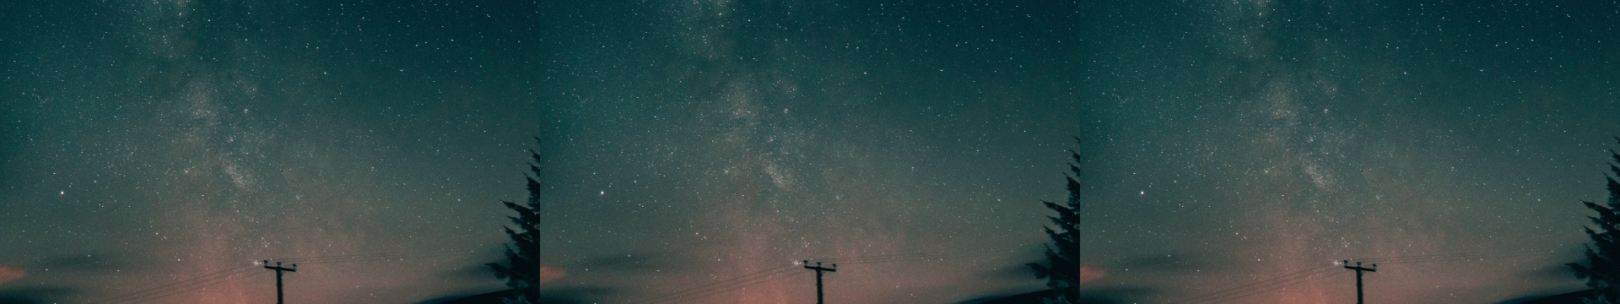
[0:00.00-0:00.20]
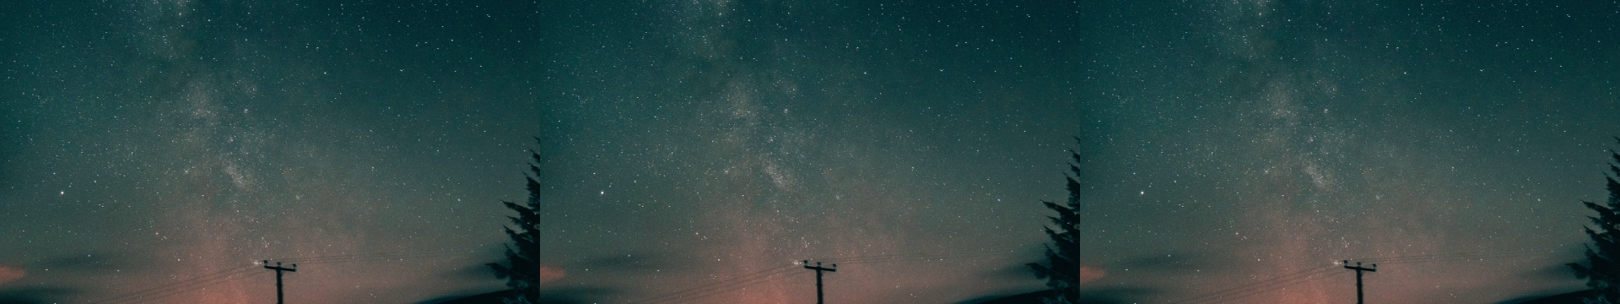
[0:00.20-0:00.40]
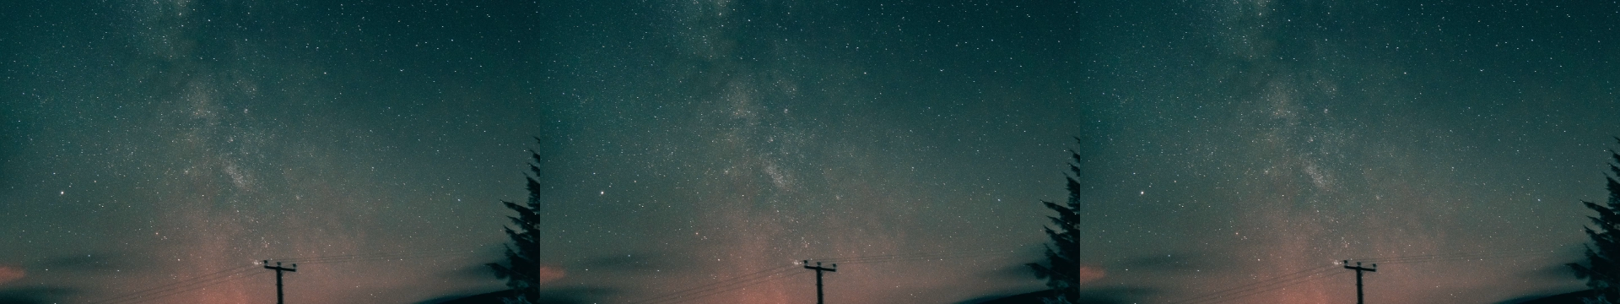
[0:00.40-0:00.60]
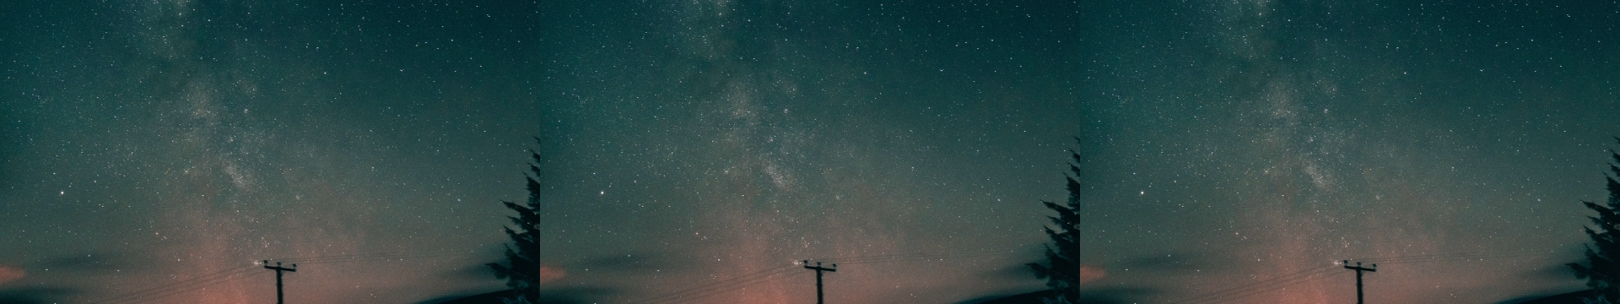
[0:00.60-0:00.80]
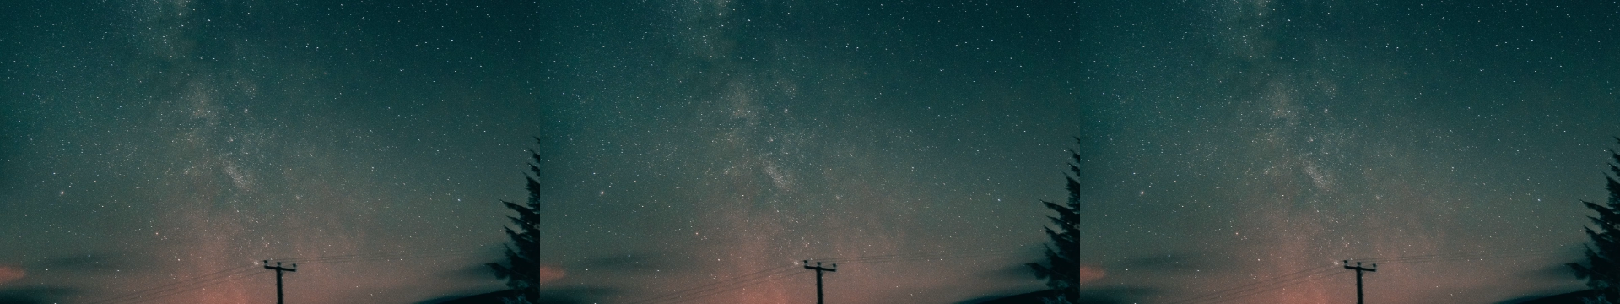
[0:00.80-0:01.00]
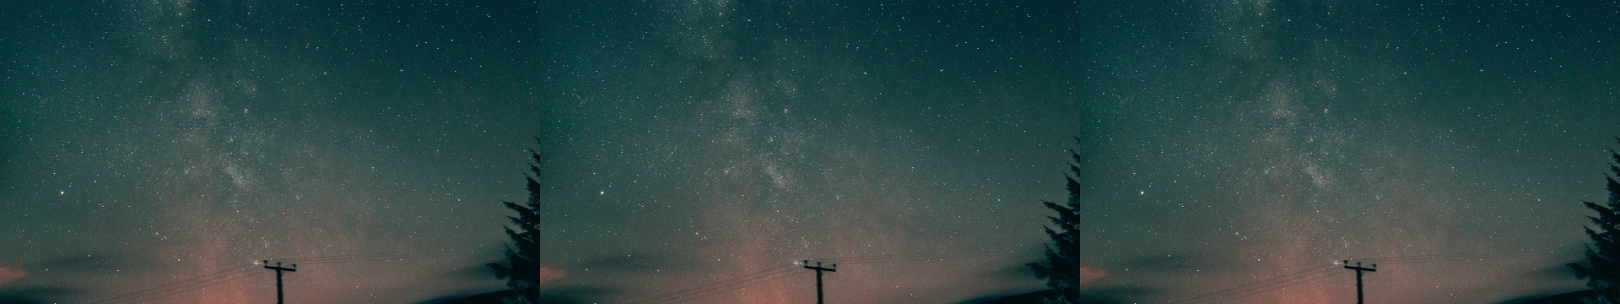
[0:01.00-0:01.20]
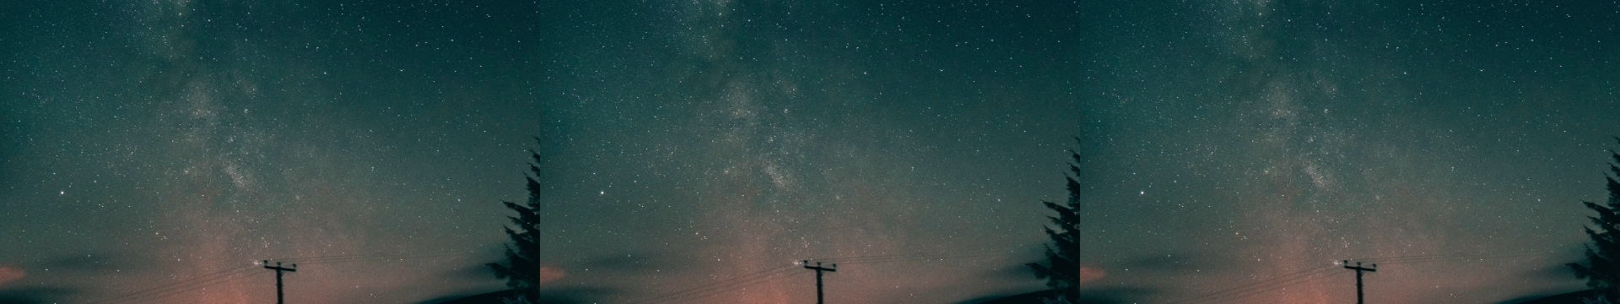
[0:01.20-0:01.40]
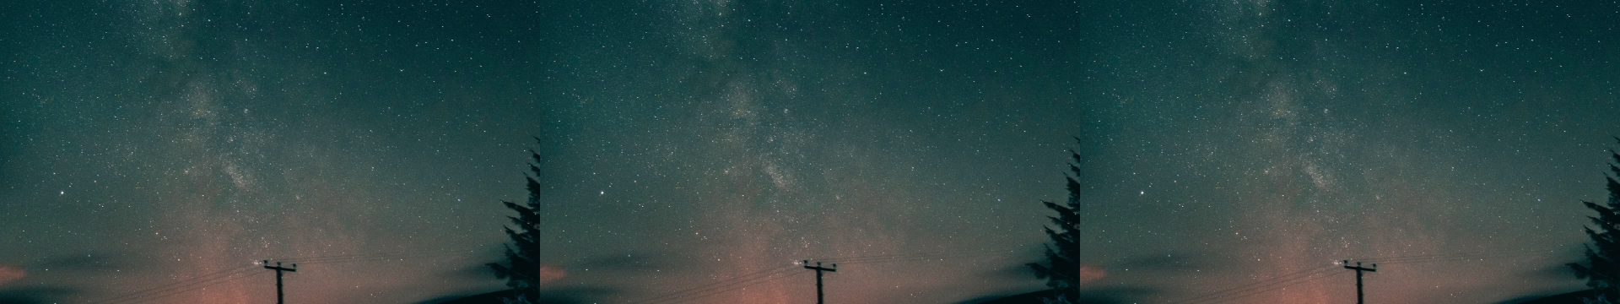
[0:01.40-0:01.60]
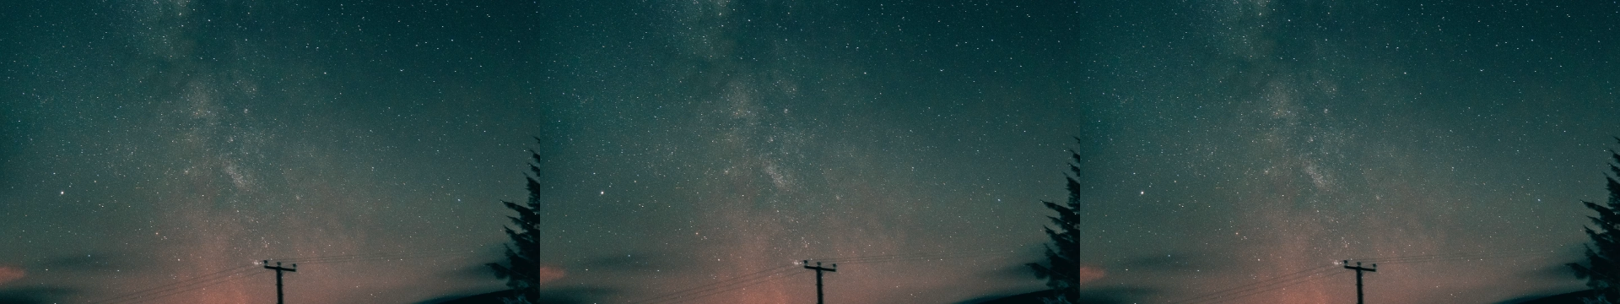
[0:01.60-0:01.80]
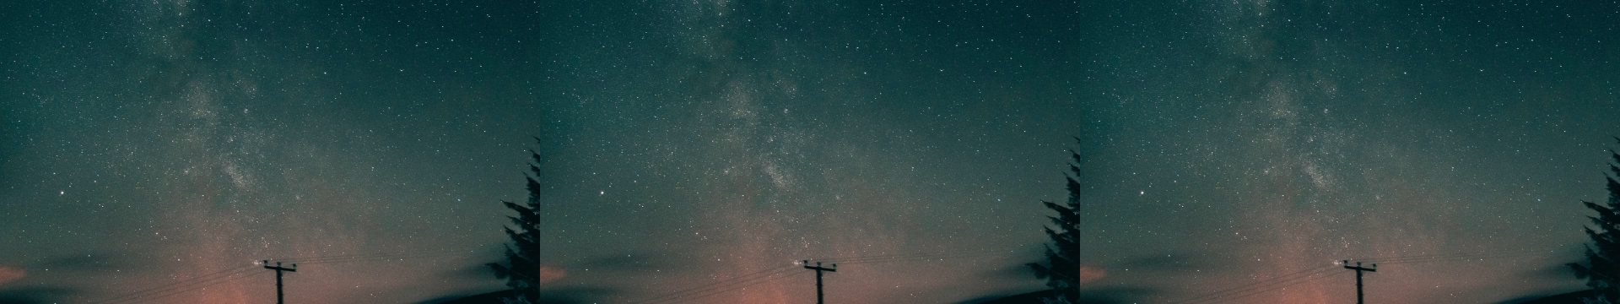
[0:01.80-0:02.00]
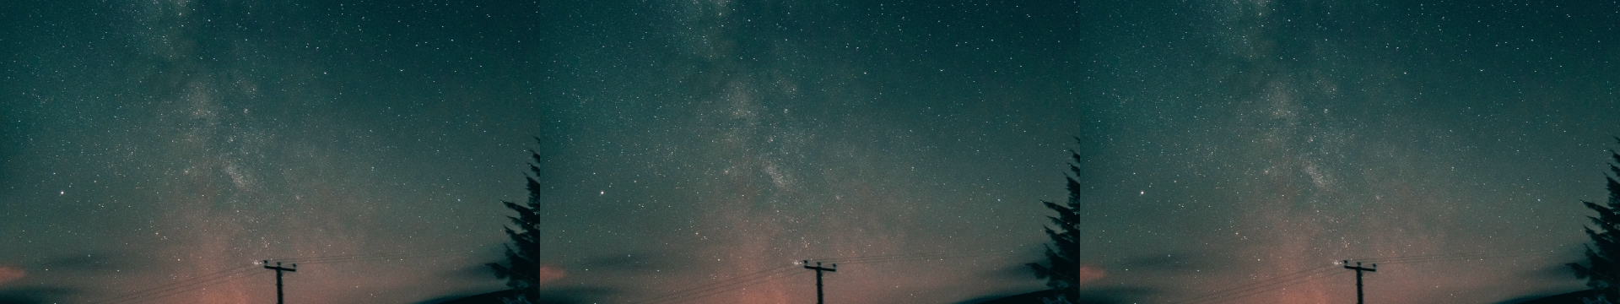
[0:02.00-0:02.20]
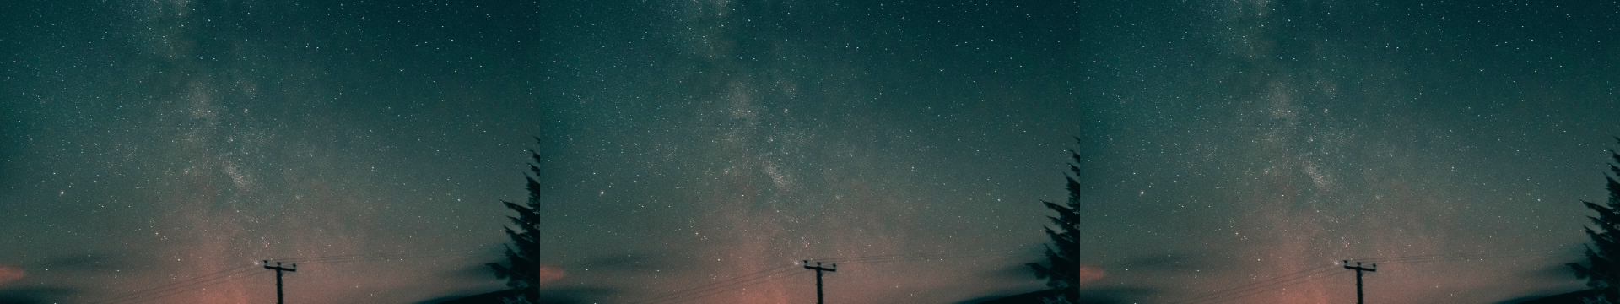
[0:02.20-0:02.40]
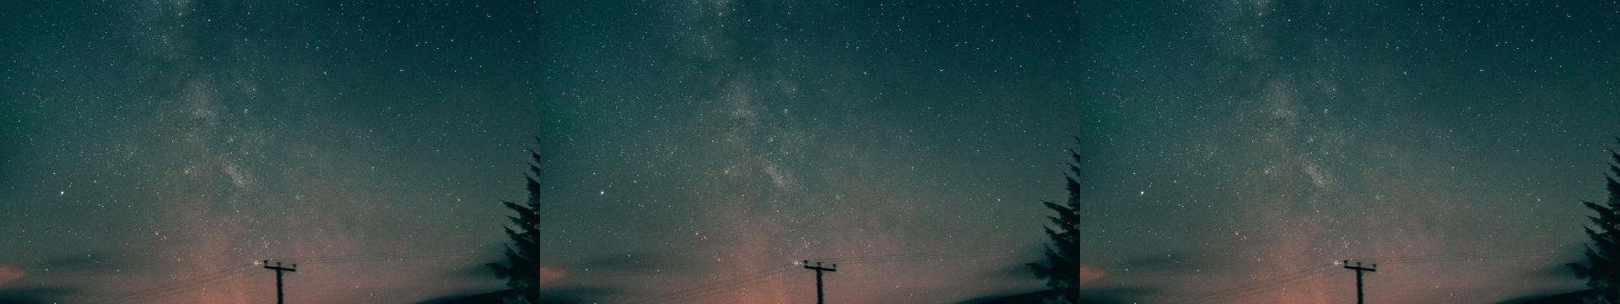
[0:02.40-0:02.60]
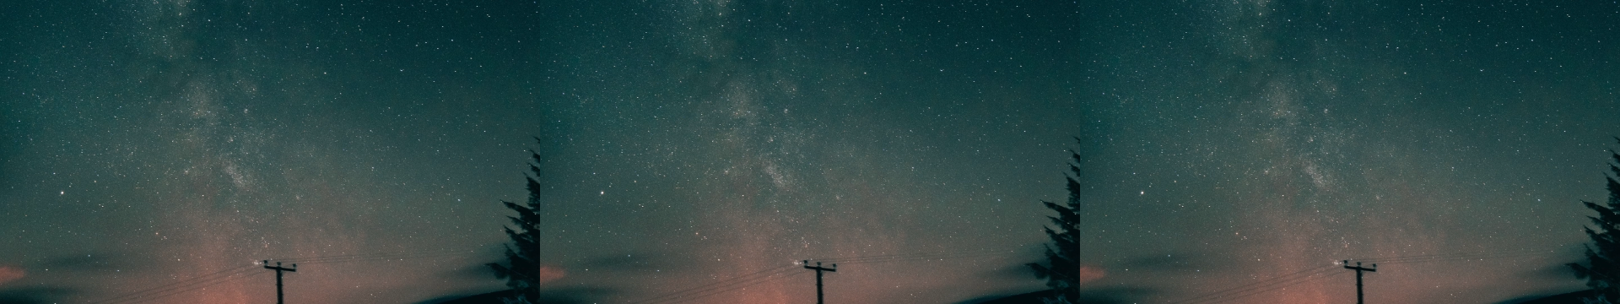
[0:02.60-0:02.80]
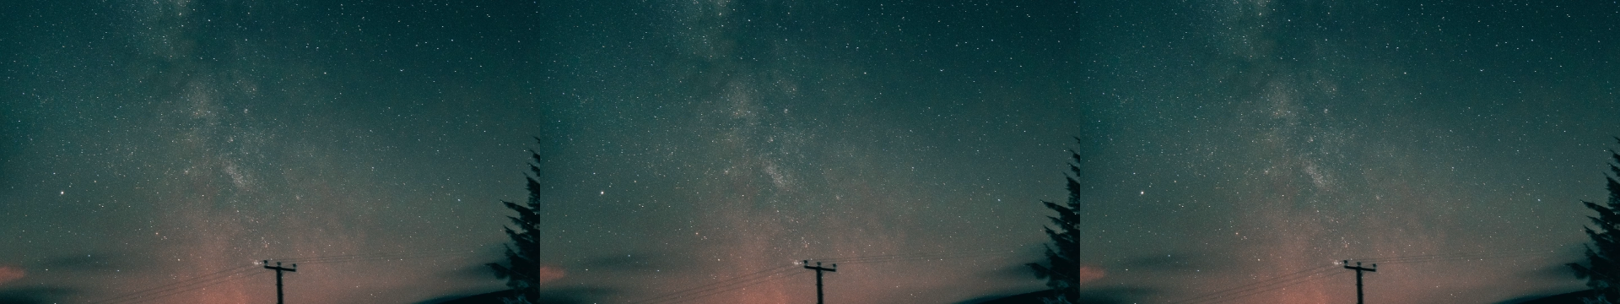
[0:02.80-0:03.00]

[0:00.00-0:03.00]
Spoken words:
No face is visible, so there are no lips to read.